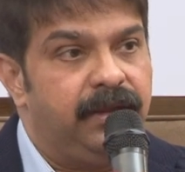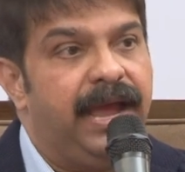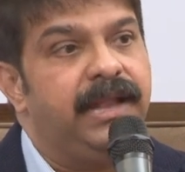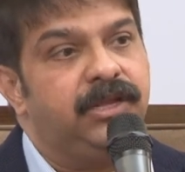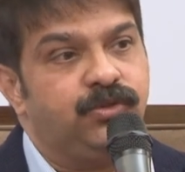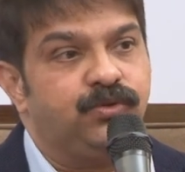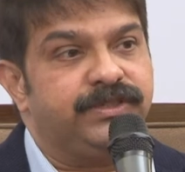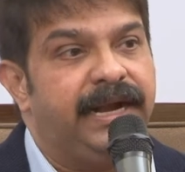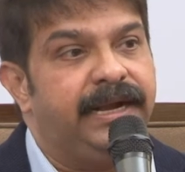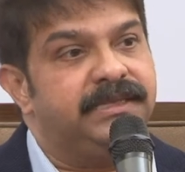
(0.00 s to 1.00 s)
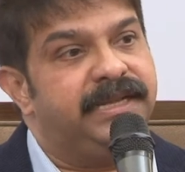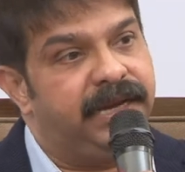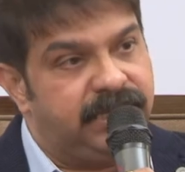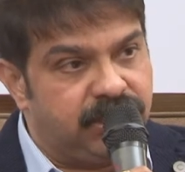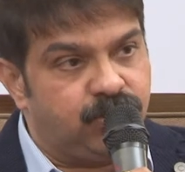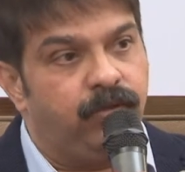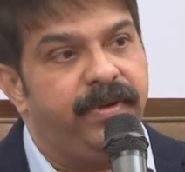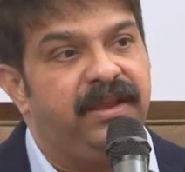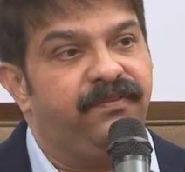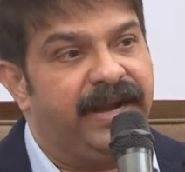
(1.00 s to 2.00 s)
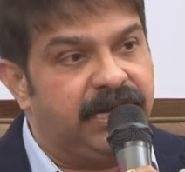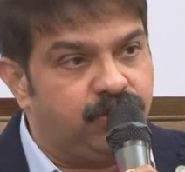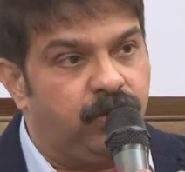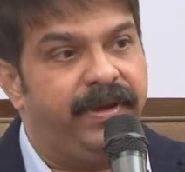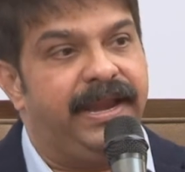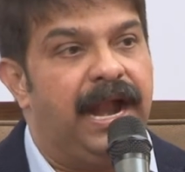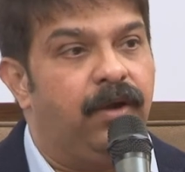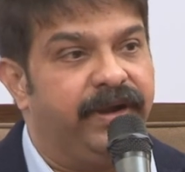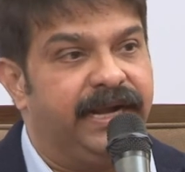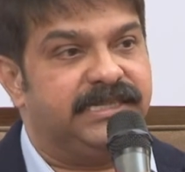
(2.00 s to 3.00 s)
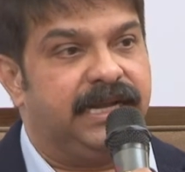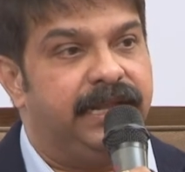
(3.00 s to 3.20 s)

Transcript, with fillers: and the societies there is a so many flats so yeah. many advocates are there